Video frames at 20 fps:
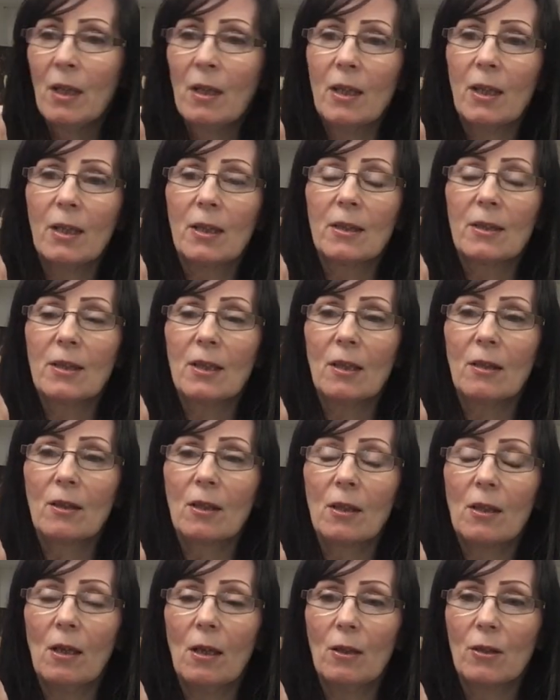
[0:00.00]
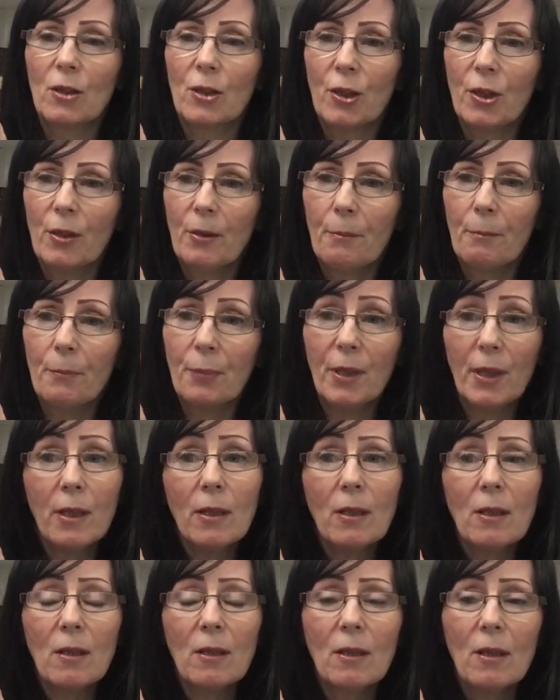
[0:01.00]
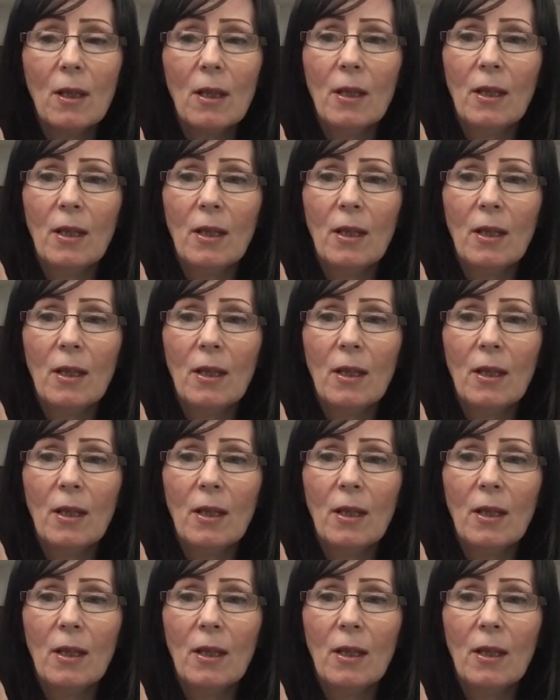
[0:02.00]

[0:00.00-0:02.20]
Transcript: It is in the color pink.